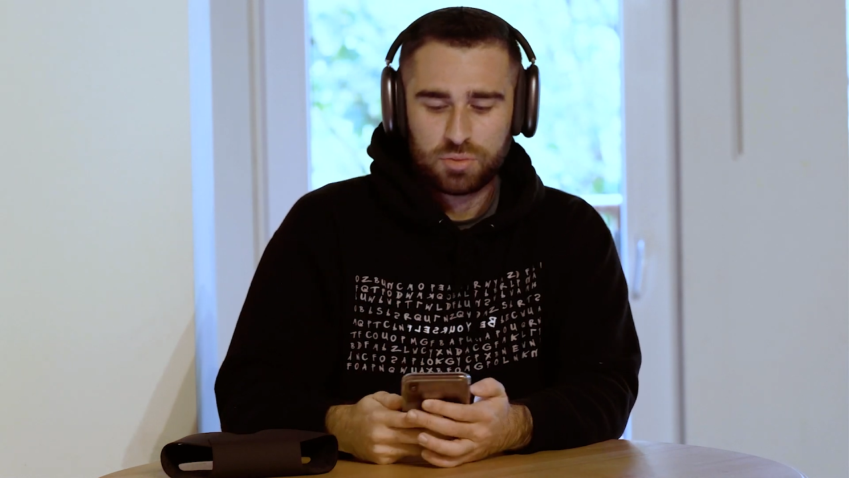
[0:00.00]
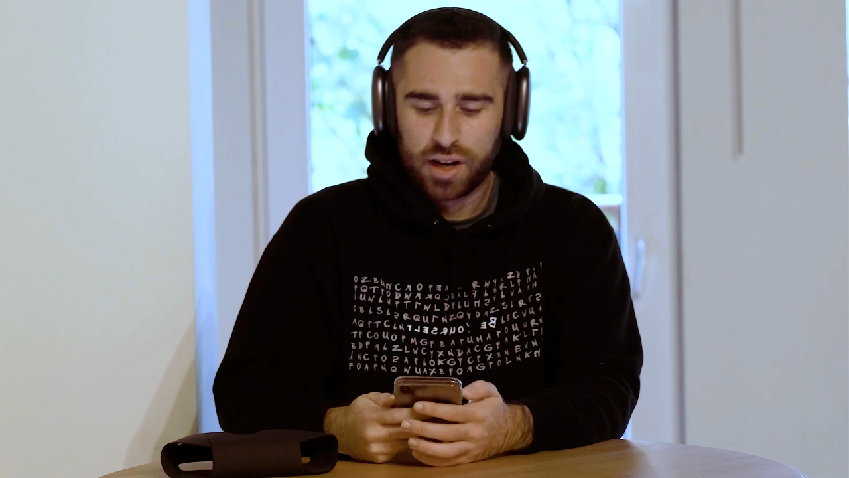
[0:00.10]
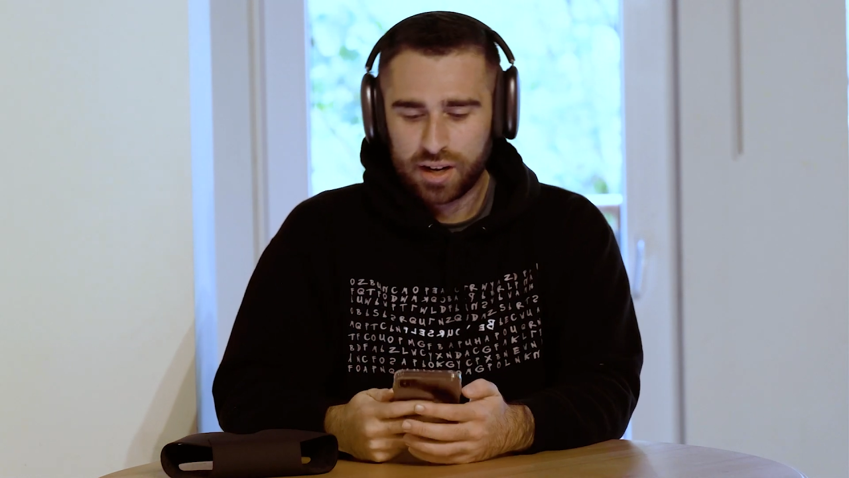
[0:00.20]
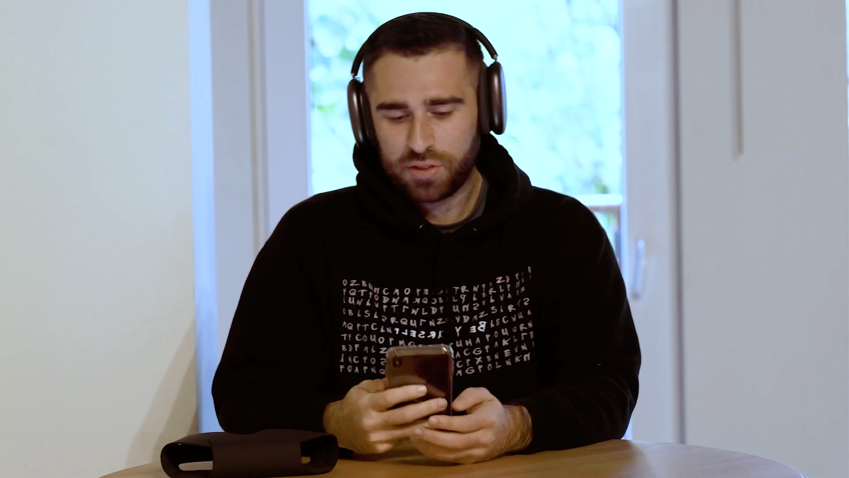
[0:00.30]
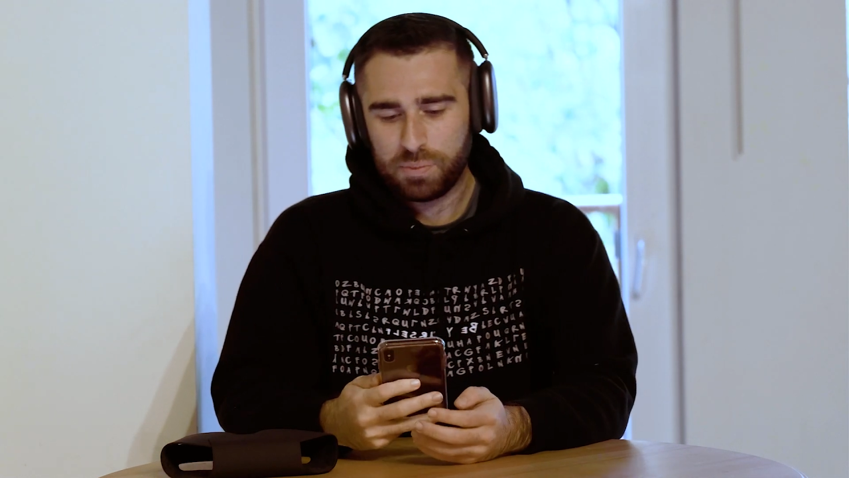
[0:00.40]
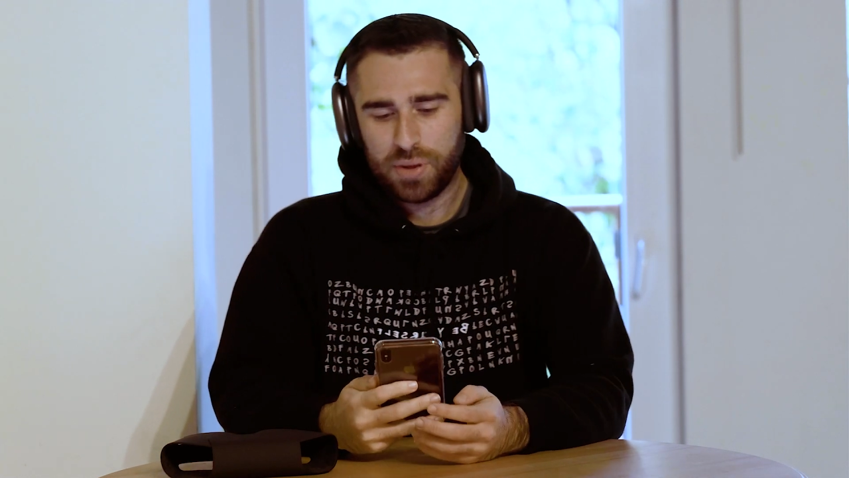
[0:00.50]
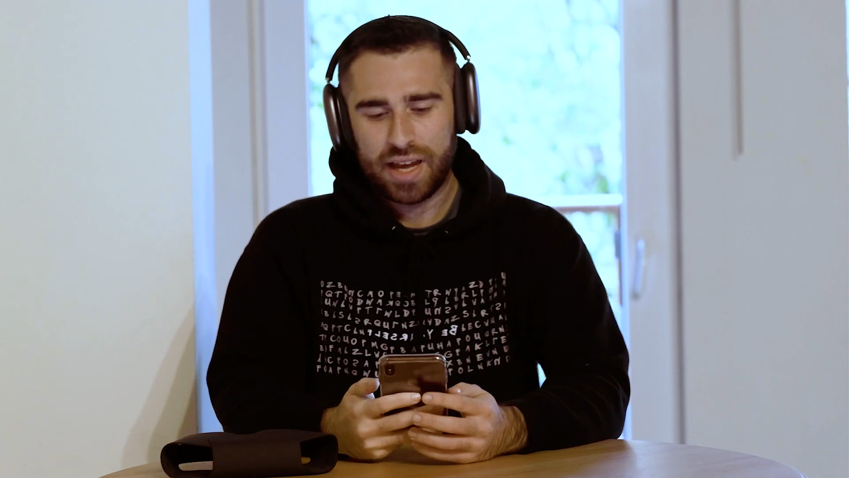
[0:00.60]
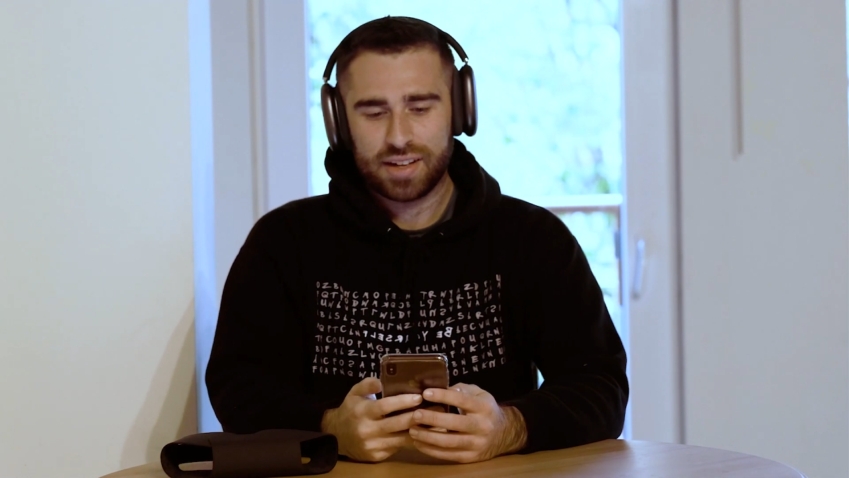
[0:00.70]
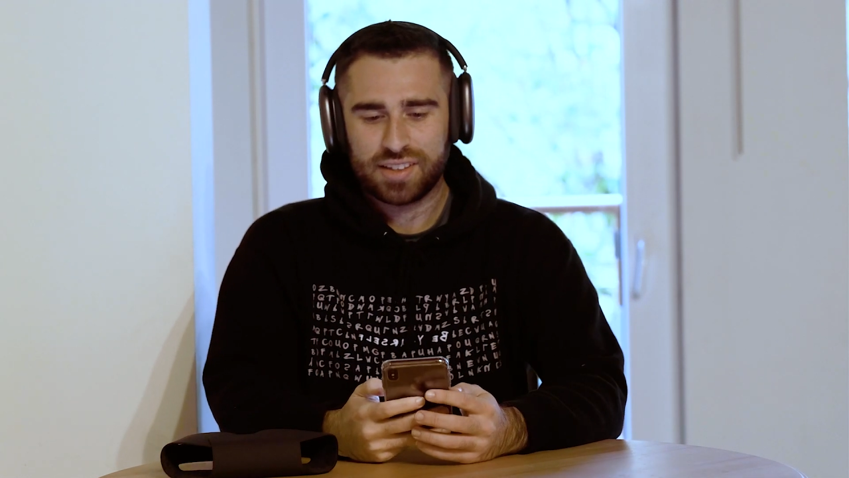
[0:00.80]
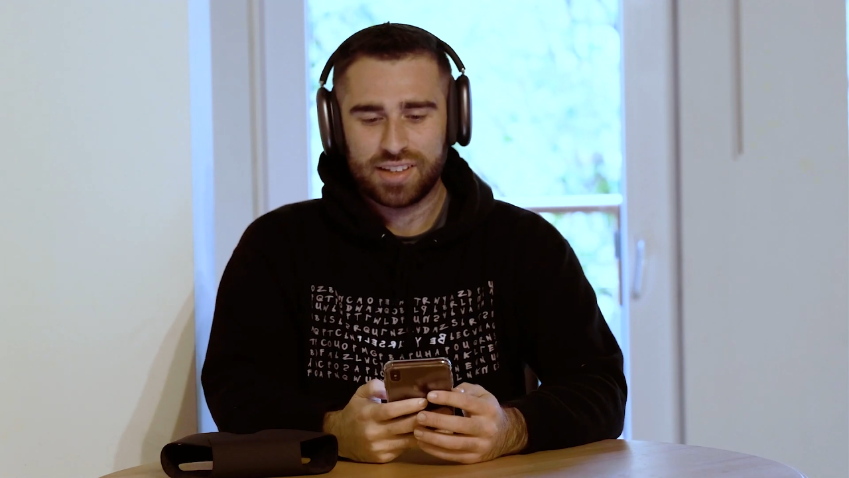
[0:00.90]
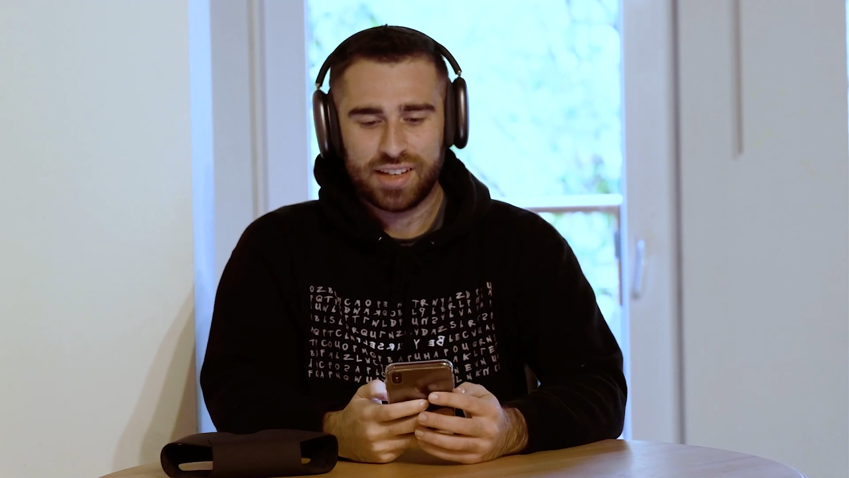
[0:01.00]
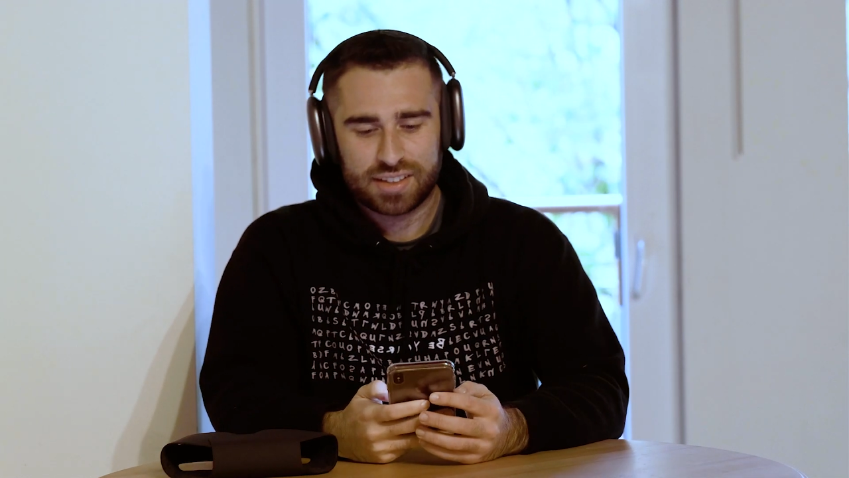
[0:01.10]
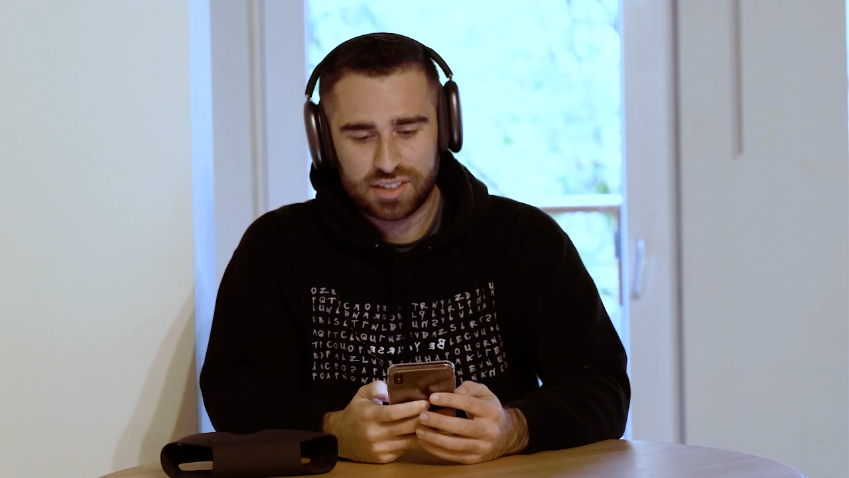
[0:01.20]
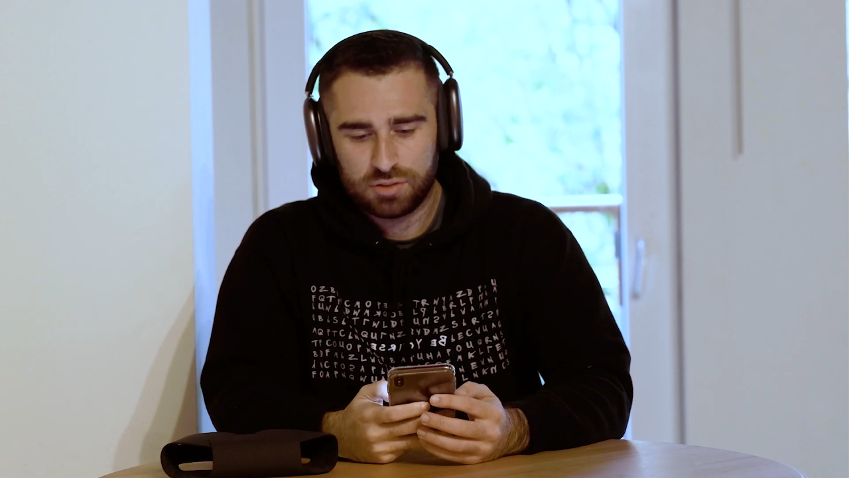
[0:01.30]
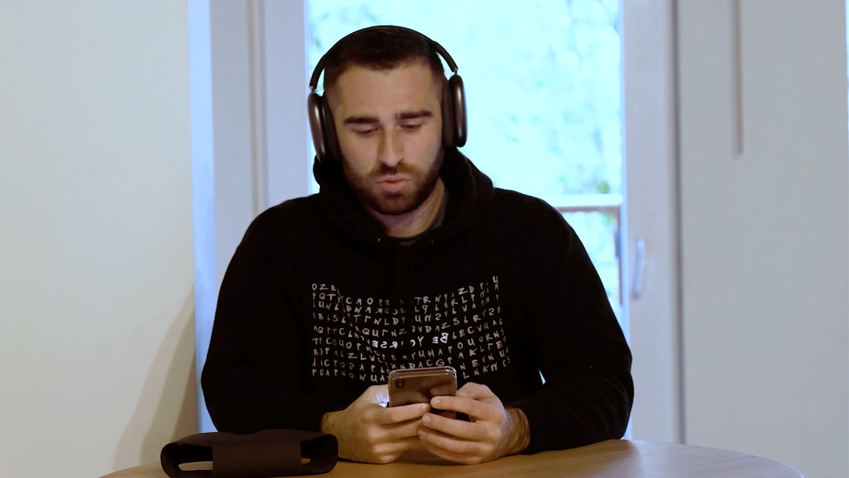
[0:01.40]
Right off the bat,
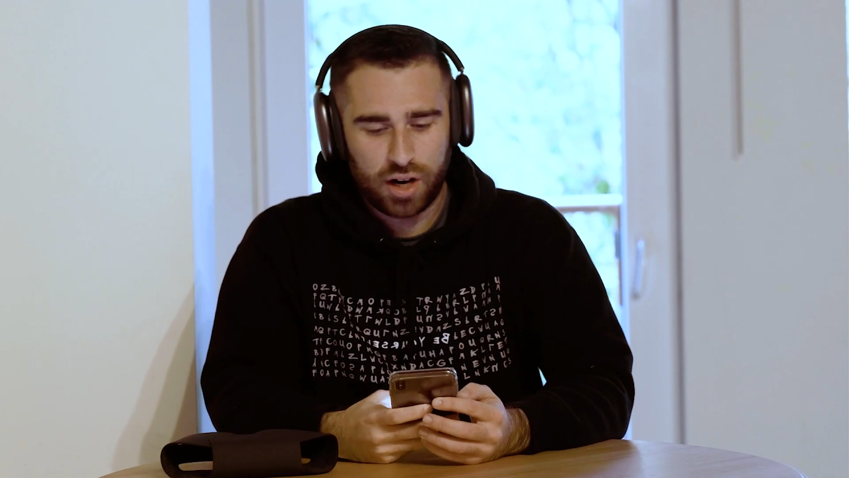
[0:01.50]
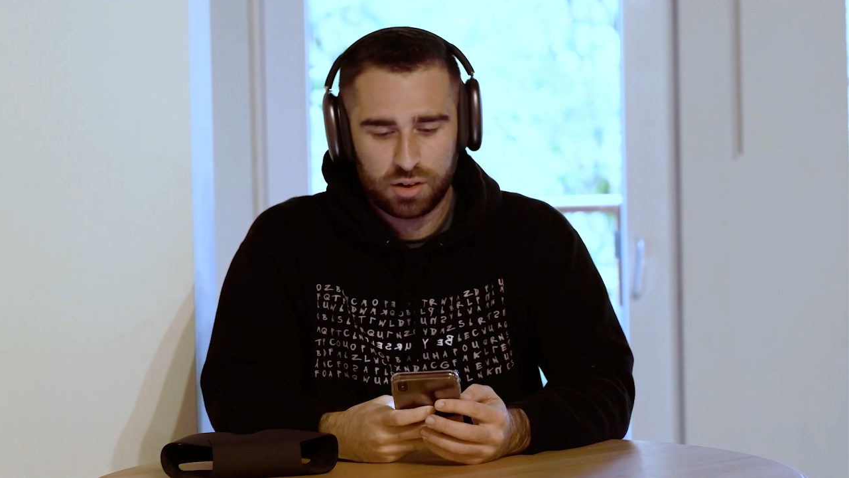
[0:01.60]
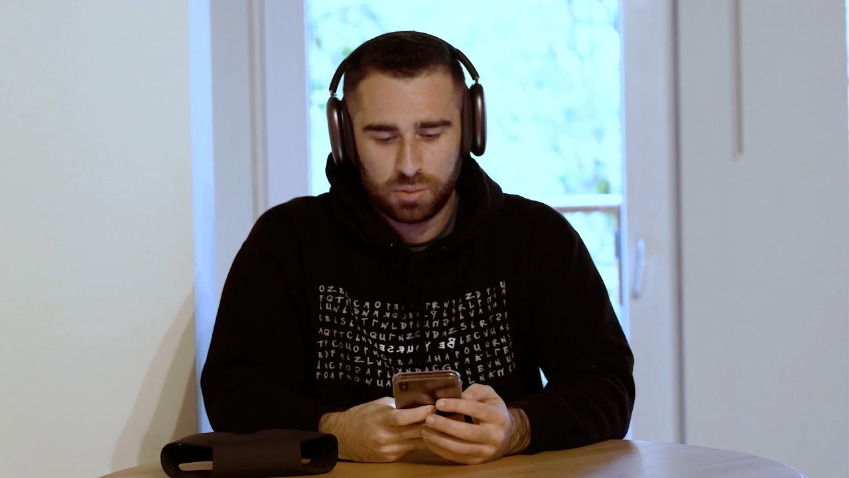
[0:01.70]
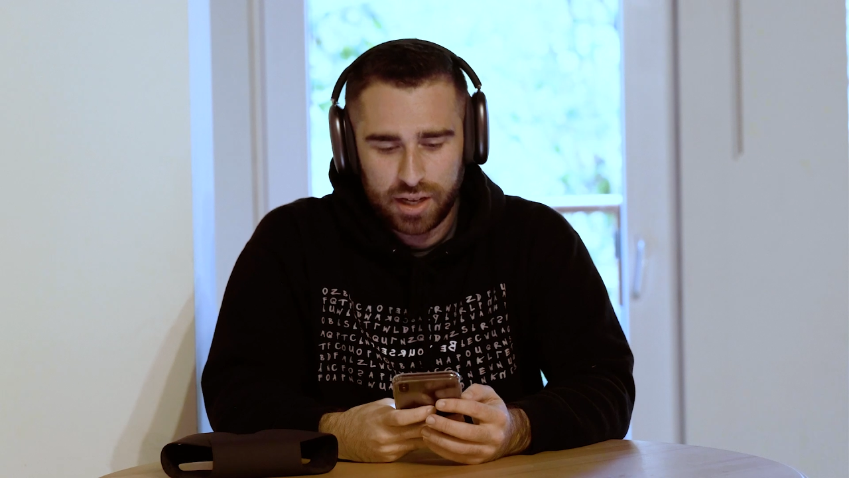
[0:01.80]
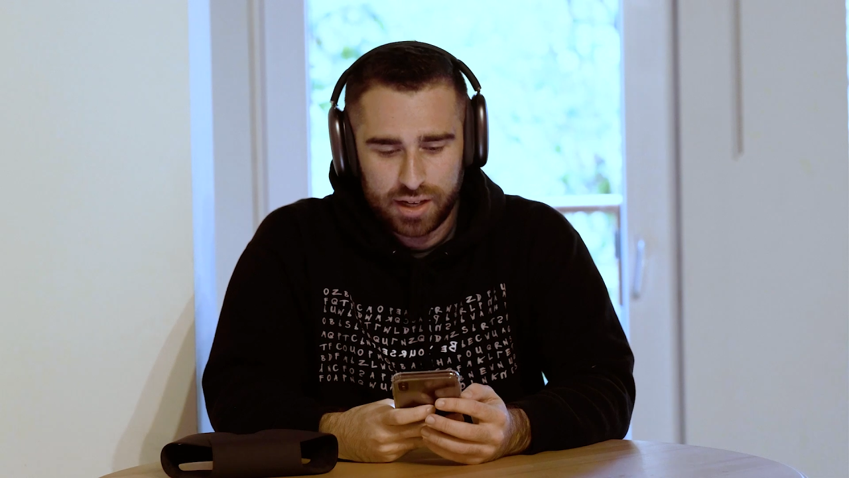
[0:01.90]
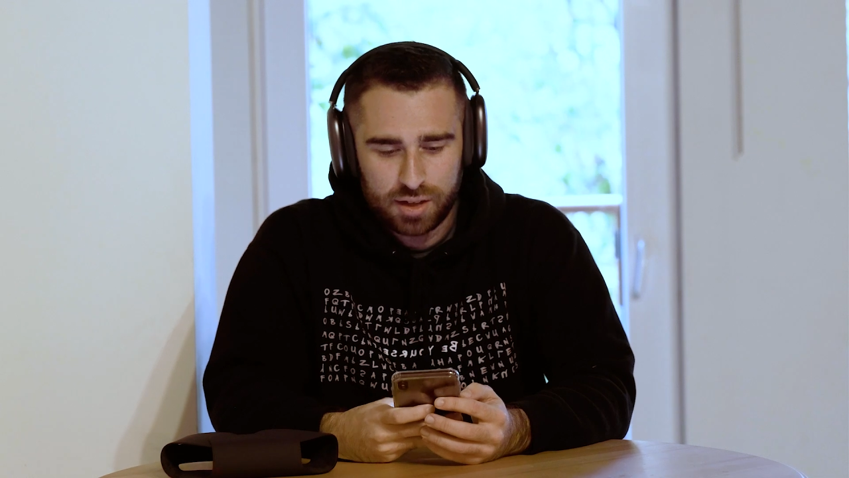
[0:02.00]
connected right away.